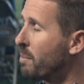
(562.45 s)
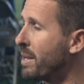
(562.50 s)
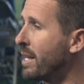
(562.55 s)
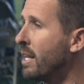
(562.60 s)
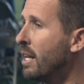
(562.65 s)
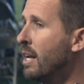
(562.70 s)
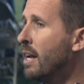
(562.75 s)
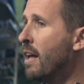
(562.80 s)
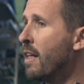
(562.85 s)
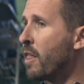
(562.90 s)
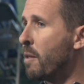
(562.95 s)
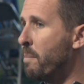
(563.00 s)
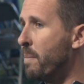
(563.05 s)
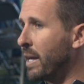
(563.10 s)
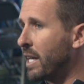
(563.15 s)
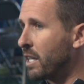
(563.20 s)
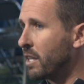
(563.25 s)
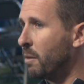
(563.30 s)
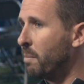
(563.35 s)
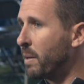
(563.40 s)
I mean,
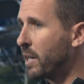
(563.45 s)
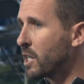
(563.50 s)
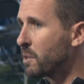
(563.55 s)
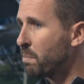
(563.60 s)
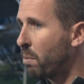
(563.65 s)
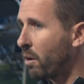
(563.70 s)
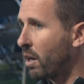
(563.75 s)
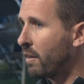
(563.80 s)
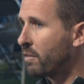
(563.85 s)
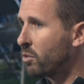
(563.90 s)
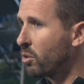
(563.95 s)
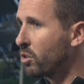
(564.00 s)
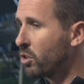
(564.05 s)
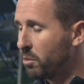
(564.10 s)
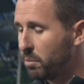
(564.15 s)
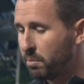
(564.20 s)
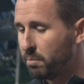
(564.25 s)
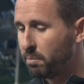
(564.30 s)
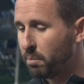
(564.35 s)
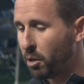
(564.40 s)
the biggest part I told
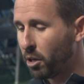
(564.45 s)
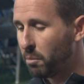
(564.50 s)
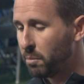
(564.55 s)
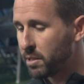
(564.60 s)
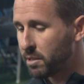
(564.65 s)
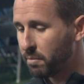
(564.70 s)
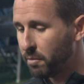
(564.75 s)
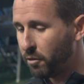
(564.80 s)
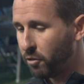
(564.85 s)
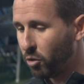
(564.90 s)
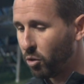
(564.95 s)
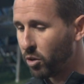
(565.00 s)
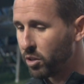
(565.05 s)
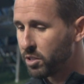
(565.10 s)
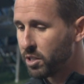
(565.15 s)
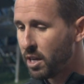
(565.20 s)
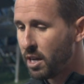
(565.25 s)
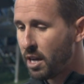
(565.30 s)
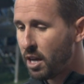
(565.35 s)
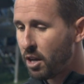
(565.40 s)
you, Berm, is before
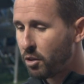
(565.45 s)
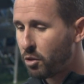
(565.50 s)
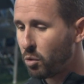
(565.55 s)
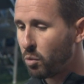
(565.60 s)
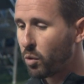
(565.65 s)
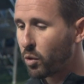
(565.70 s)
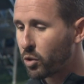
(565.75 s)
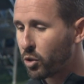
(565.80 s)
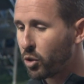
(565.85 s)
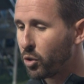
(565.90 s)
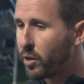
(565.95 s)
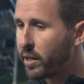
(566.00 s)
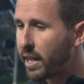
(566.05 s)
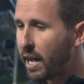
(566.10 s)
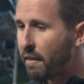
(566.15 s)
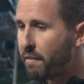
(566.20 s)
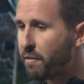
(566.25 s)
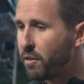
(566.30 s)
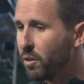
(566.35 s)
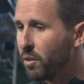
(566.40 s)
is through recruiting,
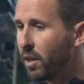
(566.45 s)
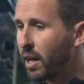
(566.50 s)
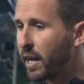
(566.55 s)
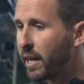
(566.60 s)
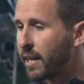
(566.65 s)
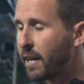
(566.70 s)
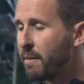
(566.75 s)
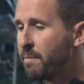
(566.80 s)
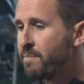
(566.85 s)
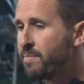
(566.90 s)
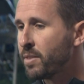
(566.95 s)
I feel like,